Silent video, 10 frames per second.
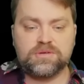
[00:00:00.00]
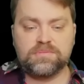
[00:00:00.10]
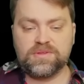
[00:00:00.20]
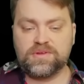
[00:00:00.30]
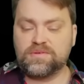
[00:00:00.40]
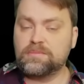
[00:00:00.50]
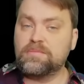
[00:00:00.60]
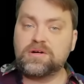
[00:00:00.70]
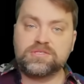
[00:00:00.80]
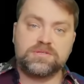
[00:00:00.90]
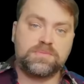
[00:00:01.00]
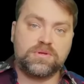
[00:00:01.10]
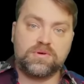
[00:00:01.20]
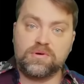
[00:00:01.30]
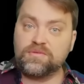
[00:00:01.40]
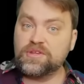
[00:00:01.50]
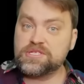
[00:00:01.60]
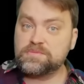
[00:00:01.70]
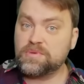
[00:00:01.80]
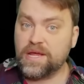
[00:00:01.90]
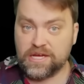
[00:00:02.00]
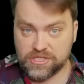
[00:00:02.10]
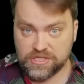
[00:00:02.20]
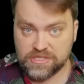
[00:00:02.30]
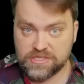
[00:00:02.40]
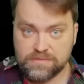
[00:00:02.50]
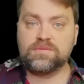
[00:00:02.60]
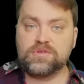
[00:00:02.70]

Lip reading: but there were multiple of the splashes,